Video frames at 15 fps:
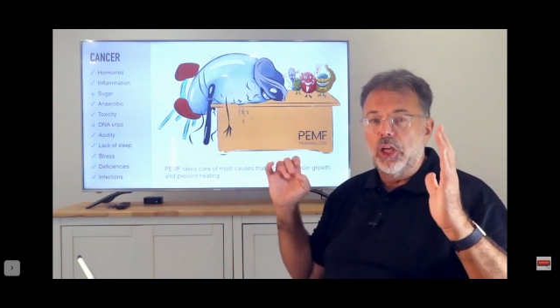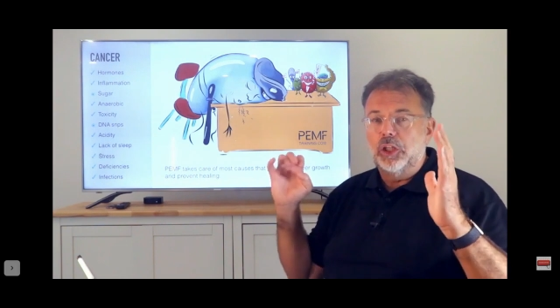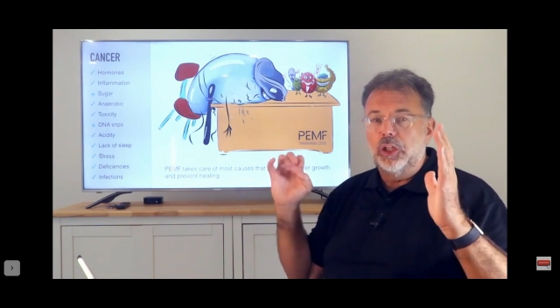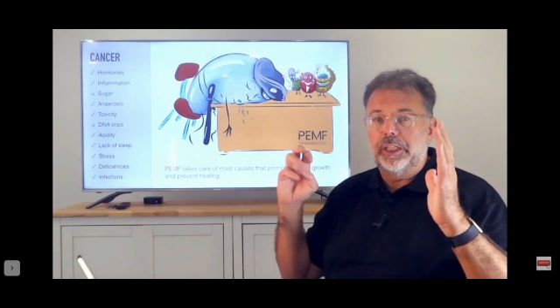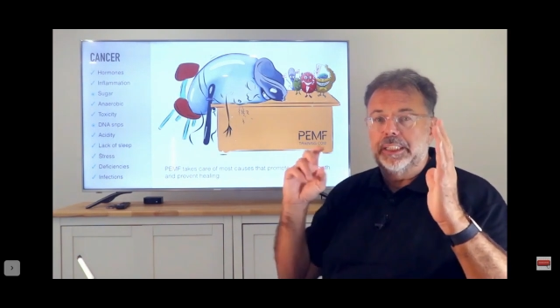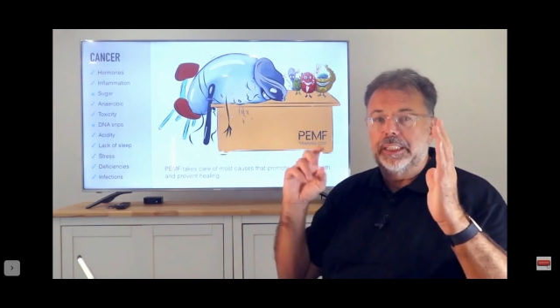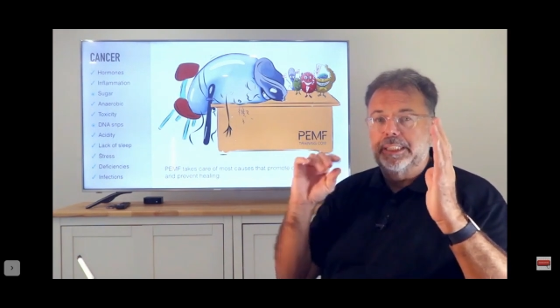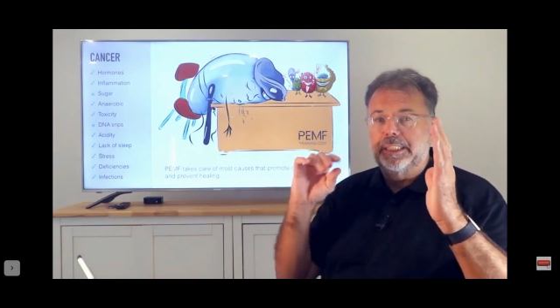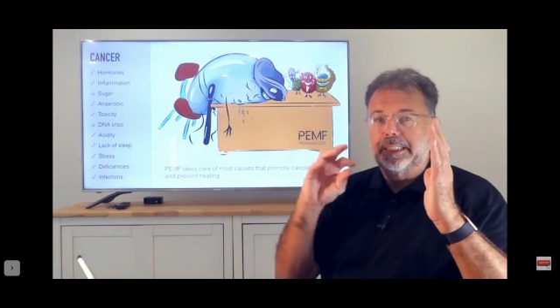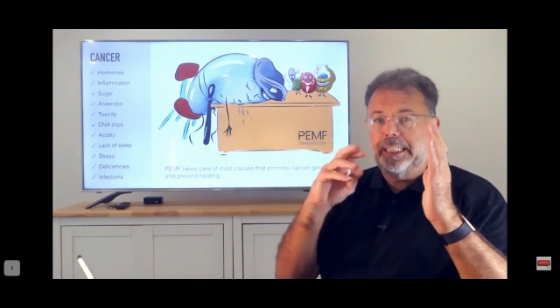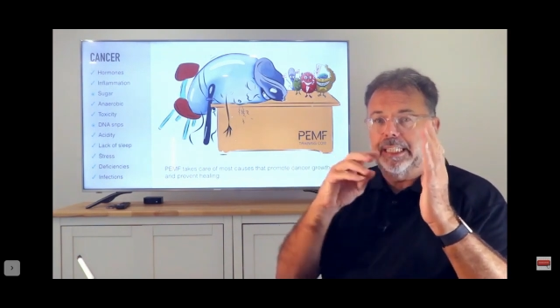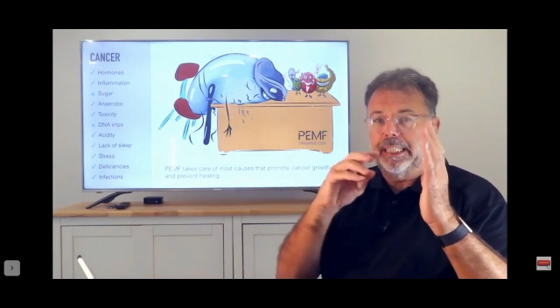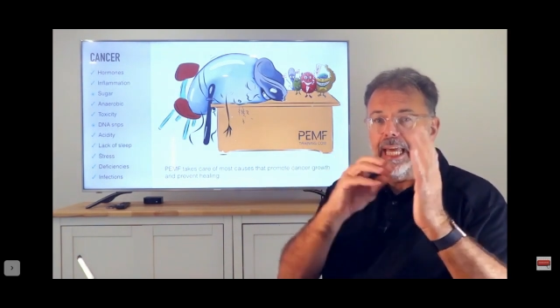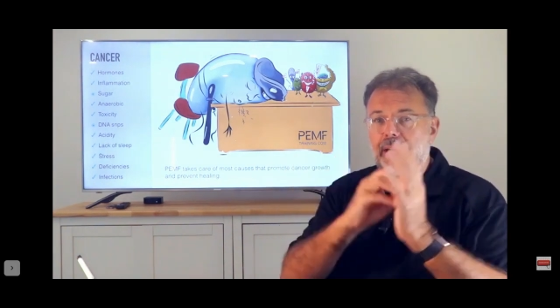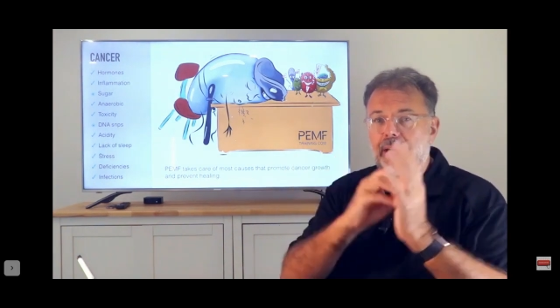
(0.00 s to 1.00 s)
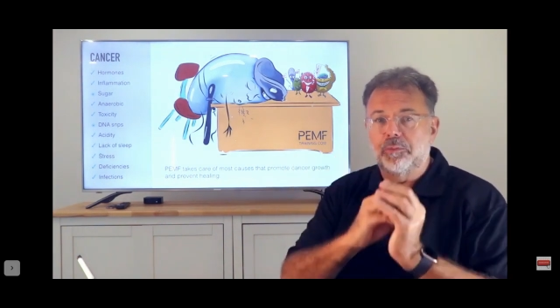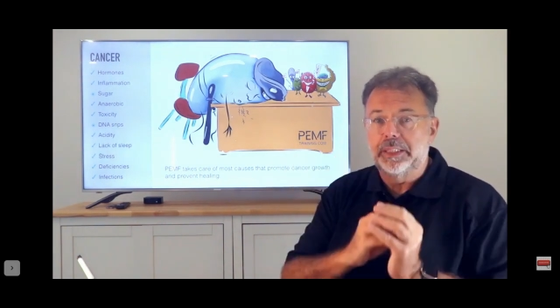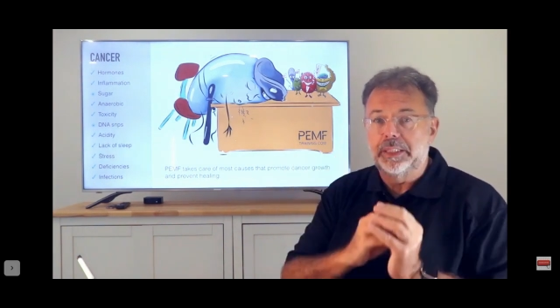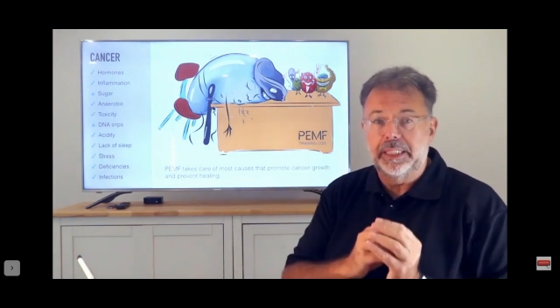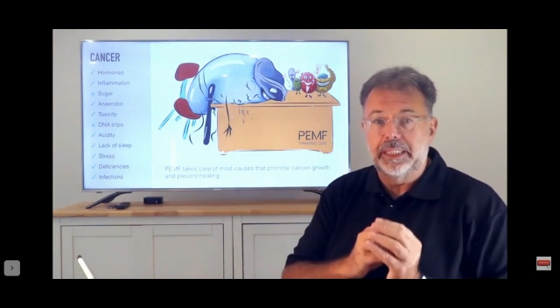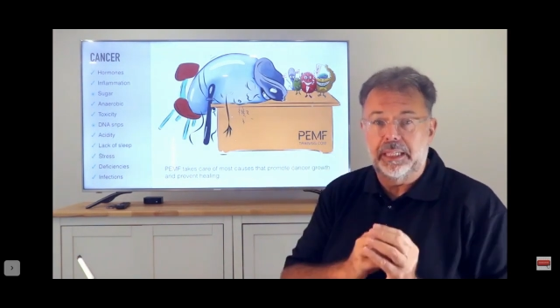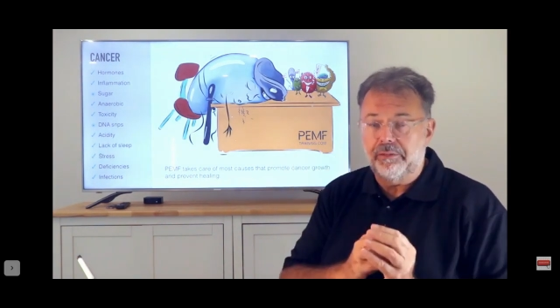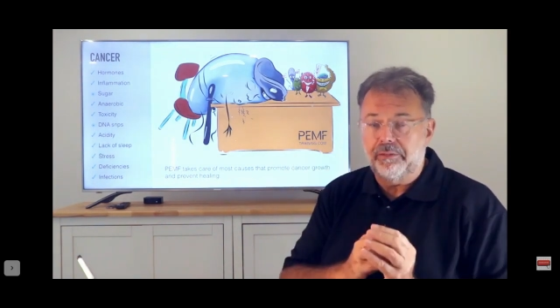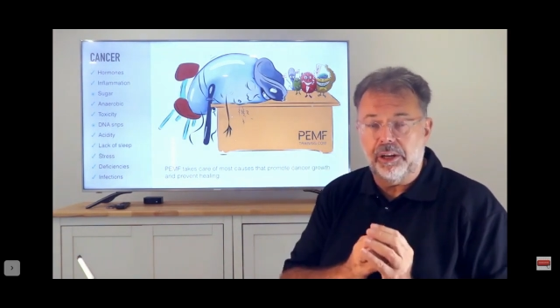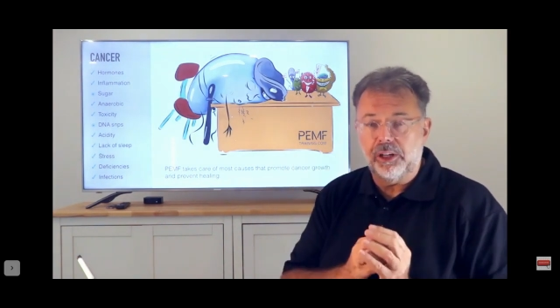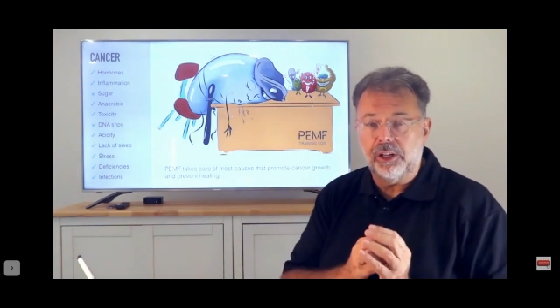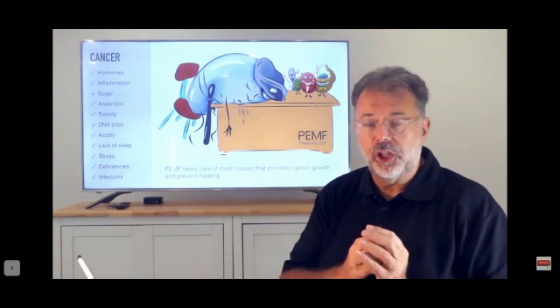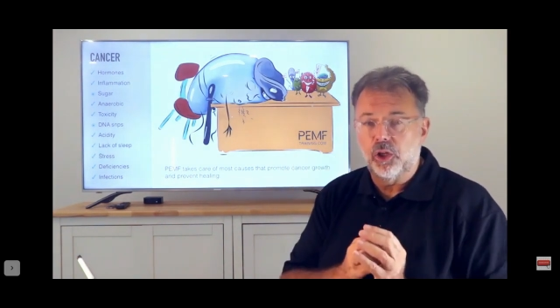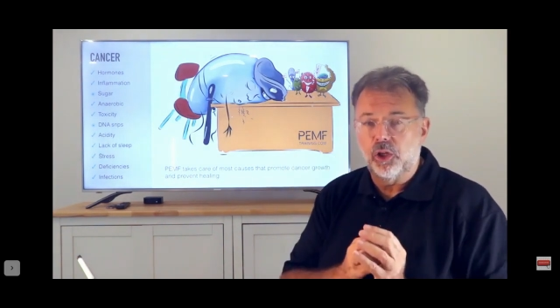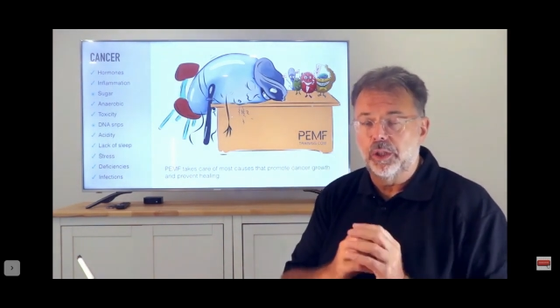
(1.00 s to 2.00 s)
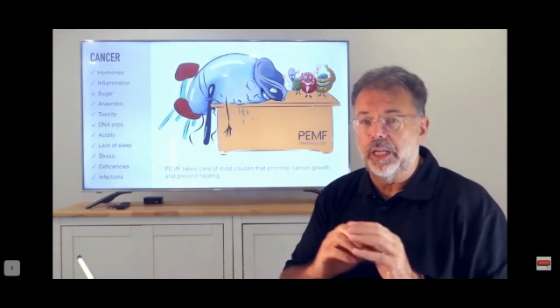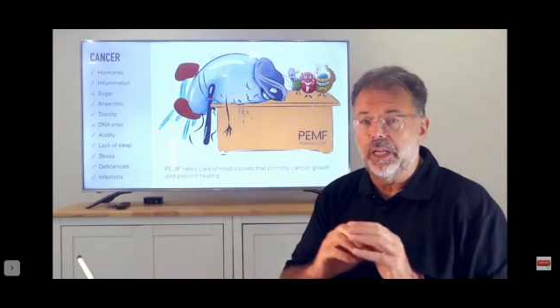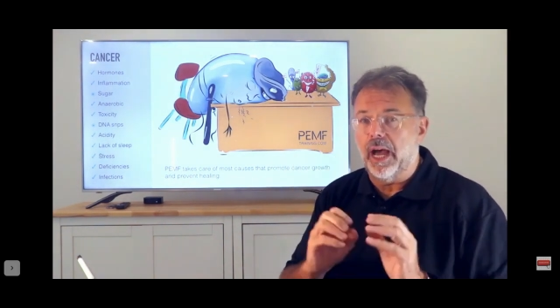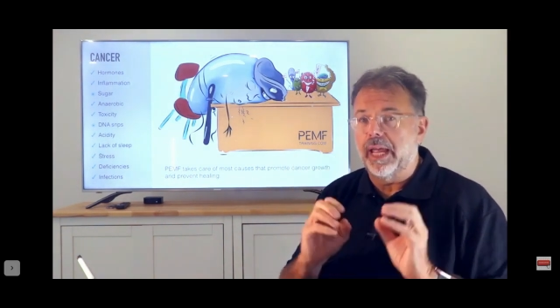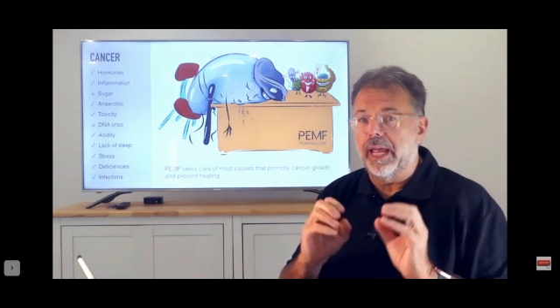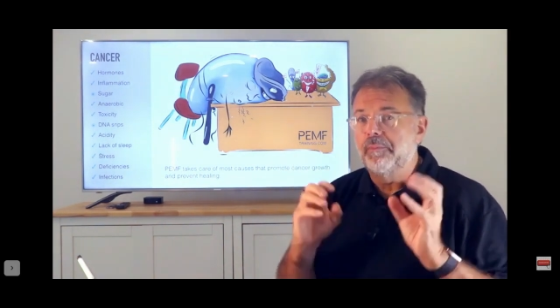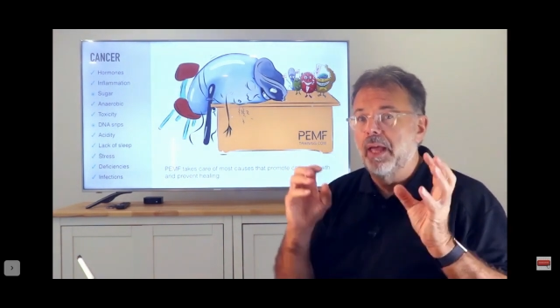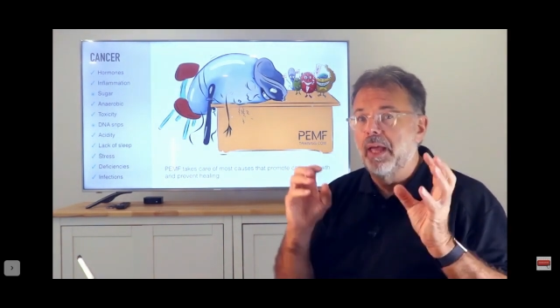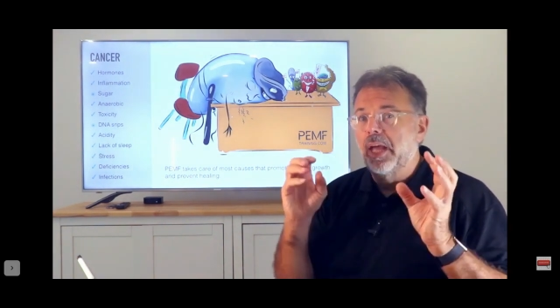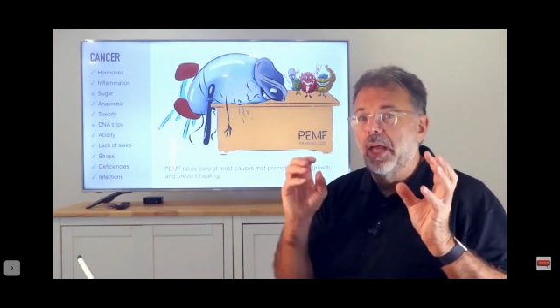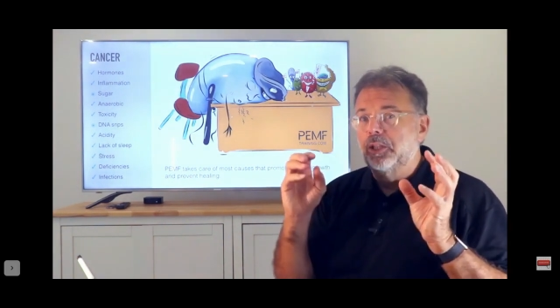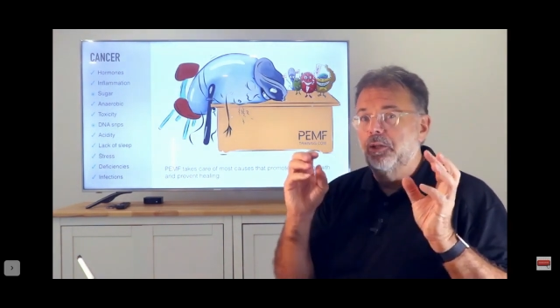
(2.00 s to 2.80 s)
you can see that within a very short time,